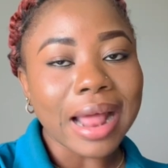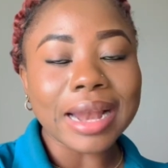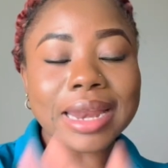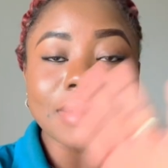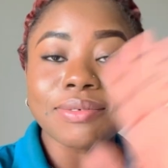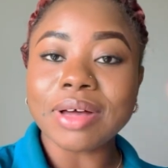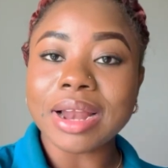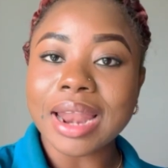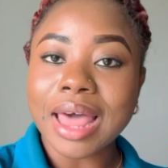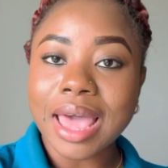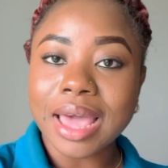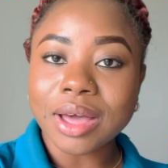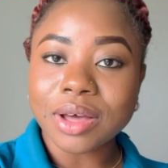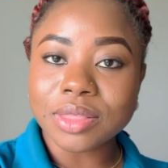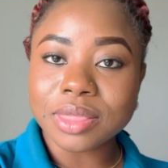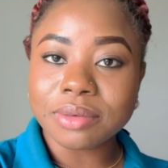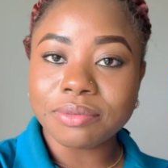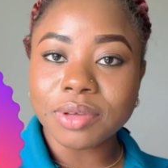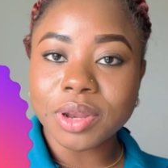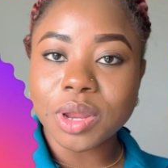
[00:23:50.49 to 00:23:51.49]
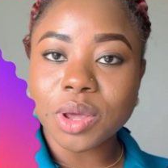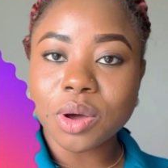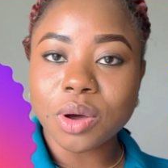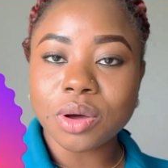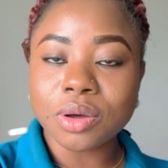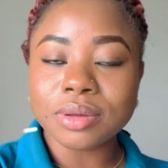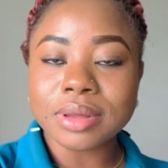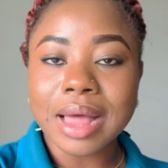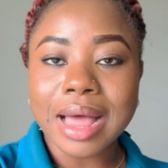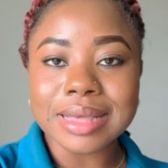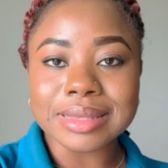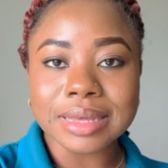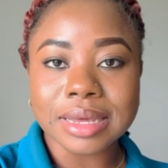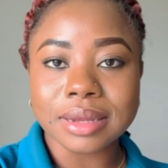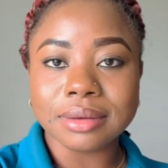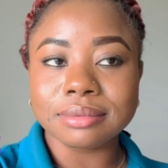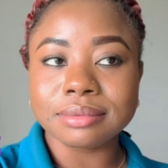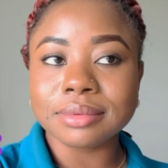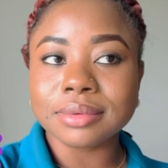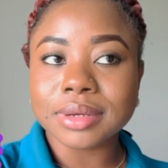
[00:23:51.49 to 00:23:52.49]
Leave a like on the video. As
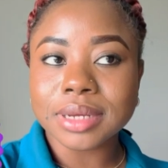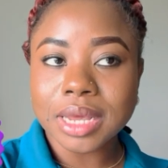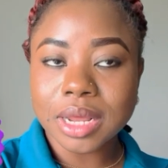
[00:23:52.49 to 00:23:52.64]
in,